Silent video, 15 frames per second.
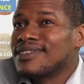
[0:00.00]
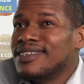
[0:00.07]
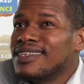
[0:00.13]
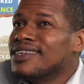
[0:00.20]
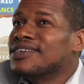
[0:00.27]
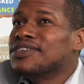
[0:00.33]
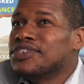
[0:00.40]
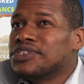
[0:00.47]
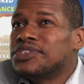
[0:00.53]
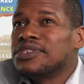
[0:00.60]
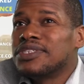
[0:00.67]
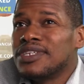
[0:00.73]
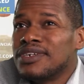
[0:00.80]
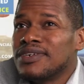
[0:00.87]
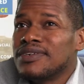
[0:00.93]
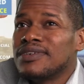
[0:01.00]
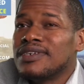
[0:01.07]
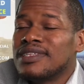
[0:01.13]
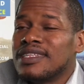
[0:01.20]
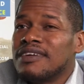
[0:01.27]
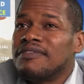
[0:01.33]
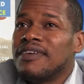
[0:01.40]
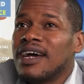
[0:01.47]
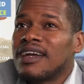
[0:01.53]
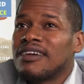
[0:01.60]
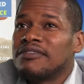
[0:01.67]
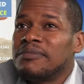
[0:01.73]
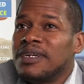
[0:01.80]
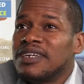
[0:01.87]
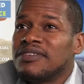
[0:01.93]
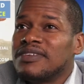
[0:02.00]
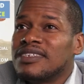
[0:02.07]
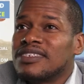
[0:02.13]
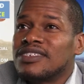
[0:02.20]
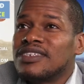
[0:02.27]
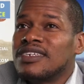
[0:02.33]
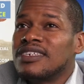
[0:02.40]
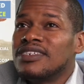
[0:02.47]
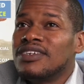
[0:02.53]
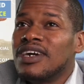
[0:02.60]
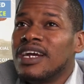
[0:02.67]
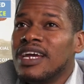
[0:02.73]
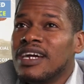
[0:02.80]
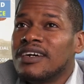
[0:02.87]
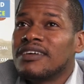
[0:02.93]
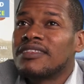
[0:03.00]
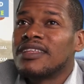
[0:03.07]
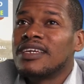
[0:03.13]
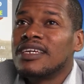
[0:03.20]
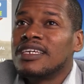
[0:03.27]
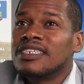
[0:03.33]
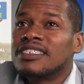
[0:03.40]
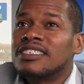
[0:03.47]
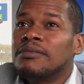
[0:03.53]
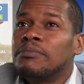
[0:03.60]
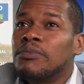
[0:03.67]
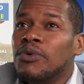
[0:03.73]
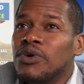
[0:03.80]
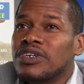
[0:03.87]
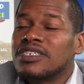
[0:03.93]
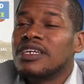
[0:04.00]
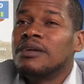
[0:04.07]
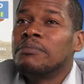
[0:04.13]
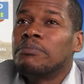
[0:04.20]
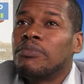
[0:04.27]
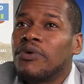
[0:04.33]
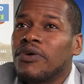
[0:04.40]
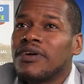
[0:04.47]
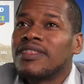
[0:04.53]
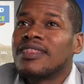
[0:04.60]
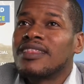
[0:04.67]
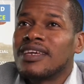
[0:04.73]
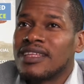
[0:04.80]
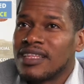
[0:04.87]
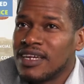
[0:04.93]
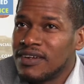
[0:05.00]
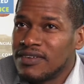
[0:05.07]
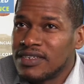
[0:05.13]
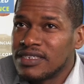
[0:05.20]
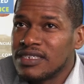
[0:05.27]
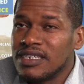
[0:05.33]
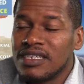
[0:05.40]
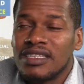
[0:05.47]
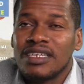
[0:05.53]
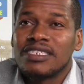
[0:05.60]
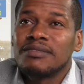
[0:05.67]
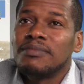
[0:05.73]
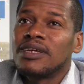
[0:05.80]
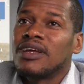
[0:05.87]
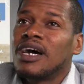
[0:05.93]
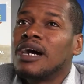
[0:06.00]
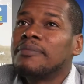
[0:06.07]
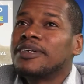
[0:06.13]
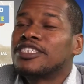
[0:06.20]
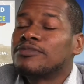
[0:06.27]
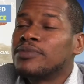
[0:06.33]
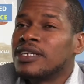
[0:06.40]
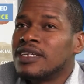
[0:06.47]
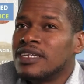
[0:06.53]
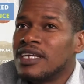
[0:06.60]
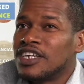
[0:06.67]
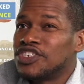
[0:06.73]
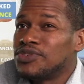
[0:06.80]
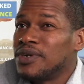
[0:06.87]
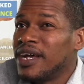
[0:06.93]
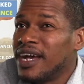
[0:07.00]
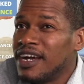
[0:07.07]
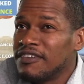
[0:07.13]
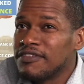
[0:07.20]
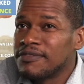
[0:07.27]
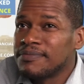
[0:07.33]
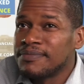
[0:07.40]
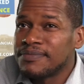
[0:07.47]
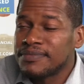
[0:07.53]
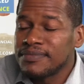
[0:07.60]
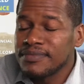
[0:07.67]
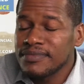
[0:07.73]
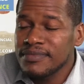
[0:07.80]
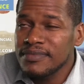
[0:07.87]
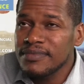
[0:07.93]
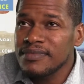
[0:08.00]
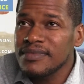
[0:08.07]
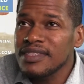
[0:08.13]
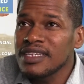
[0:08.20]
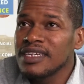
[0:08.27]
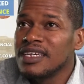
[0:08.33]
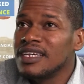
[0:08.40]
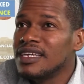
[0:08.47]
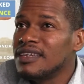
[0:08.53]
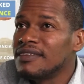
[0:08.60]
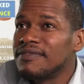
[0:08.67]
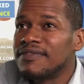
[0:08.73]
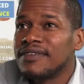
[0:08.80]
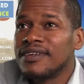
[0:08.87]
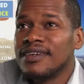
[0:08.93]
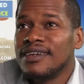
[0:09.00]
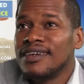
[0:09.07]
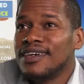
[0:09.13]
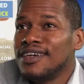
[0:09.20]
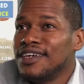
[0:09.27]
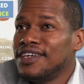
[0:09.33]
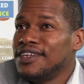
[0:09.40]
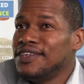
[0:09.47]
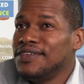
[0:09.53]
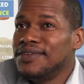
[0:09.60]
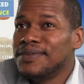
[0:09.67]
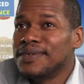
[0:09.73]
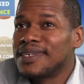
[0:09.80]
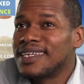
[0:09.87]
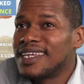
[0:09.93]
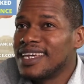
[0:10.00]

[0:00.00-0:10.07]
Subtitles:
You know, you should know the fact of the matter is your health is the most important thing there is. It doesn't matter how much money that you have. If you